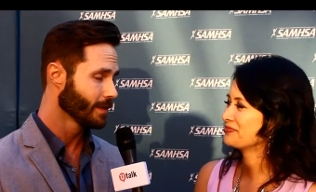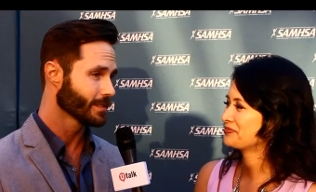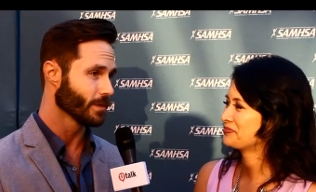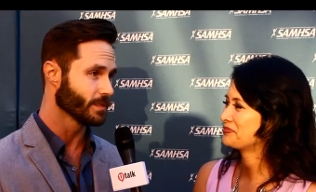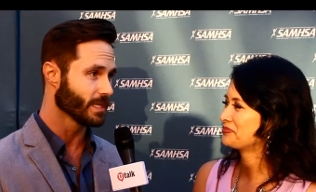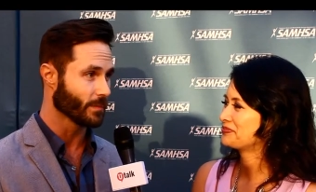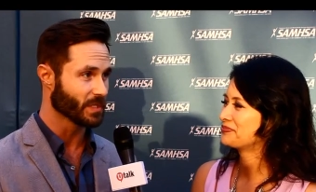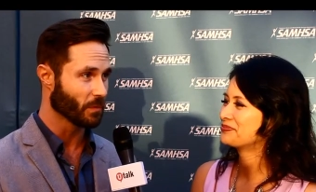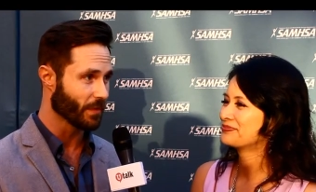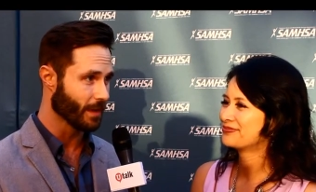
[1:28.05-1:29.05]
Speaker 1: It's no stigmas
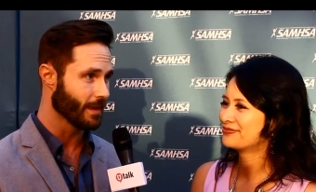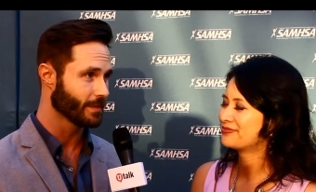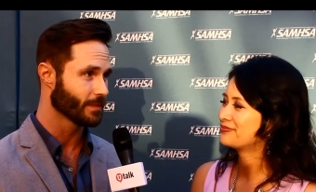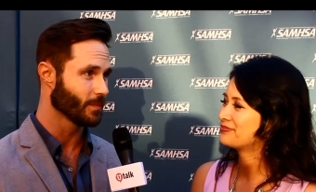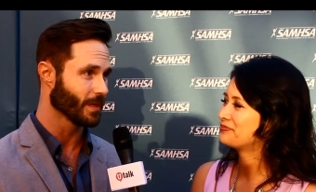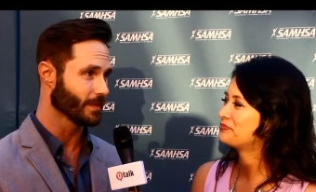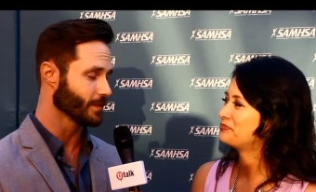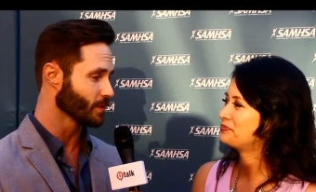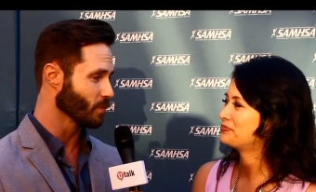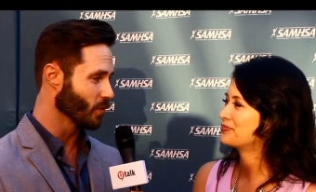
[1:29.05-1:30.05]
with an S because
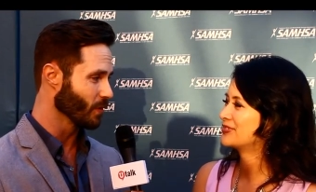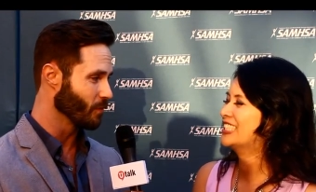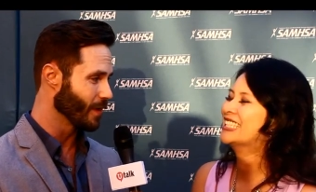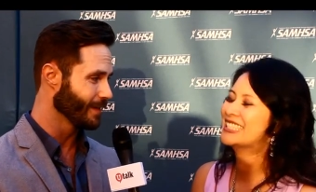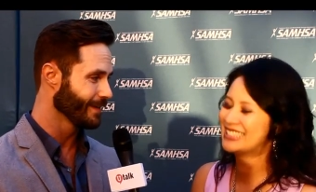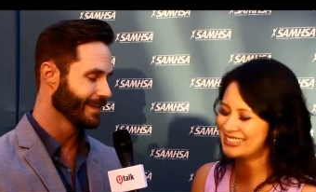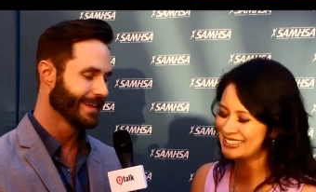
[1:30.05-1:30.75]
there's more than one,